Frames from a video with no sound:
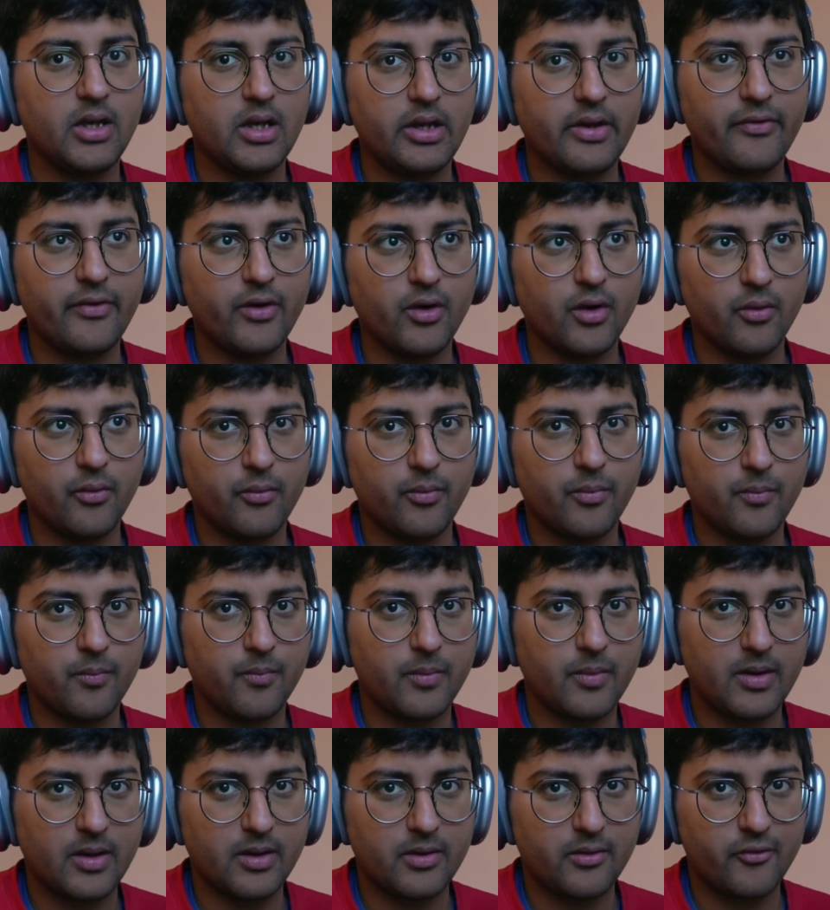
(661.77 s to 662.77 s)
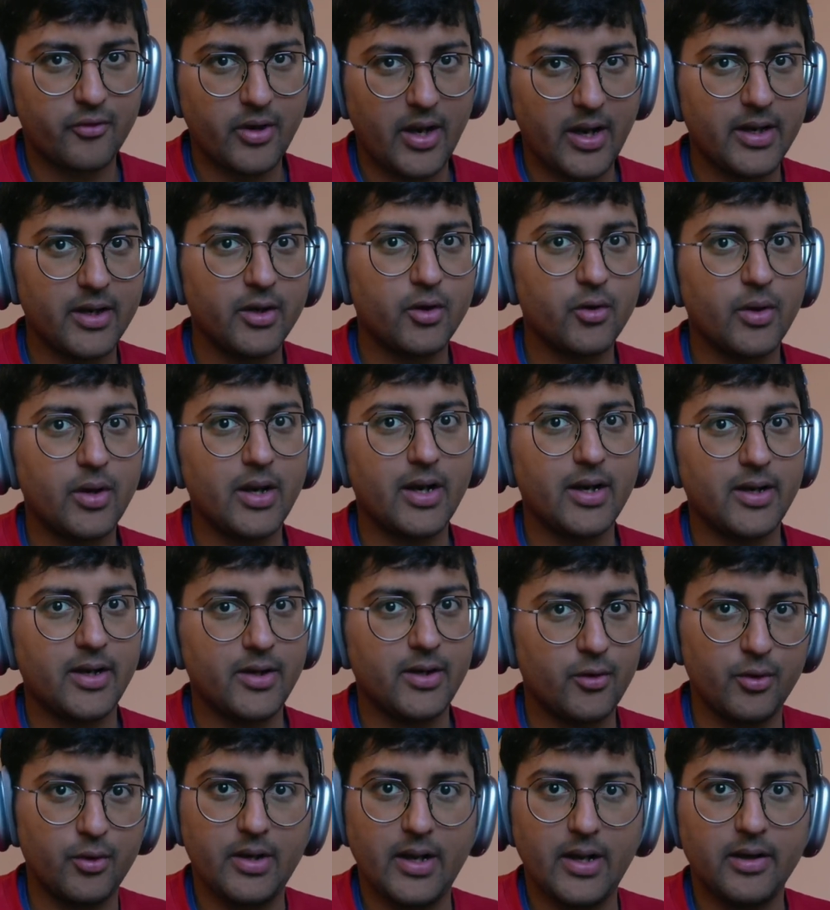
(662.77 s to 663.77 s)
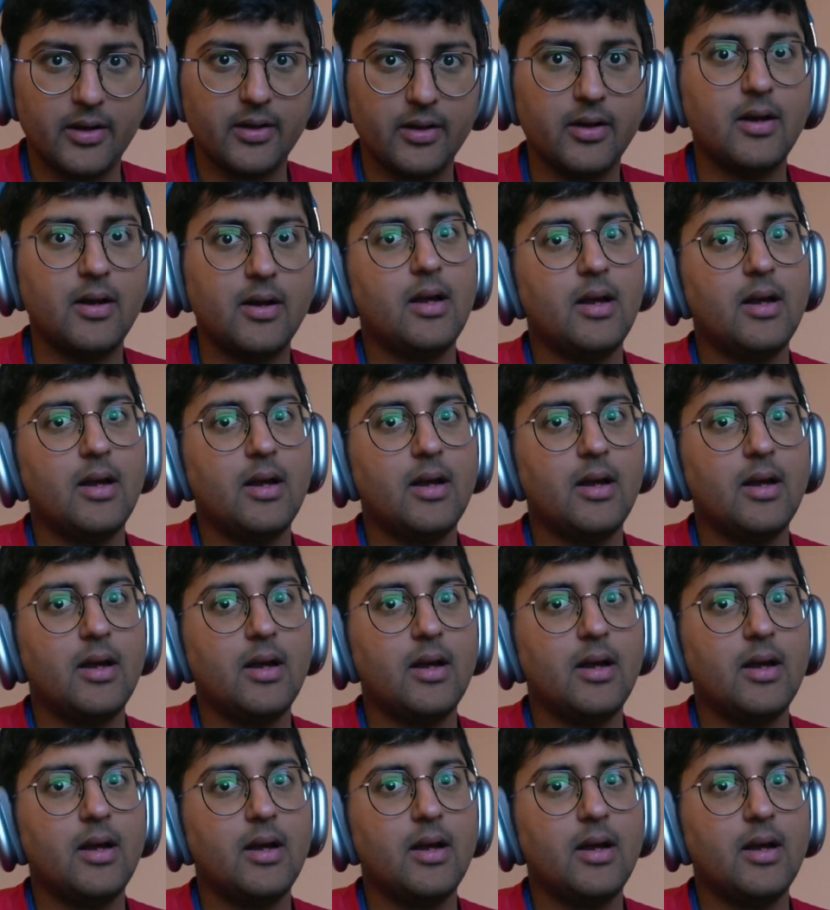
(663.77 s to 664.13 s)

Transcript: if you're trying to get into tech